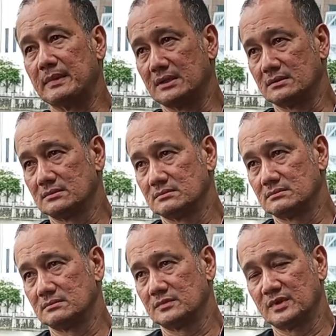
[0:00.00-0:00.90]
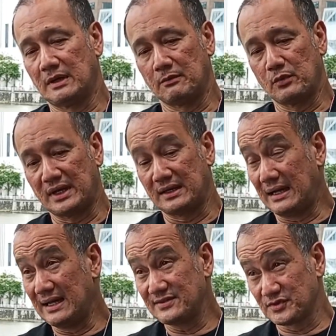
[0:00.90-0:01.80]
Amen. Now, when I
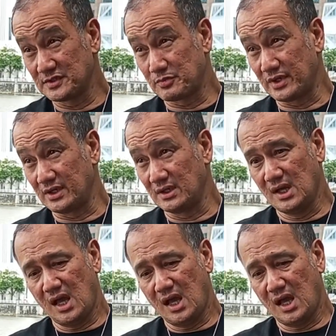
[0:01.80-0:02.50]
asked for this prayer,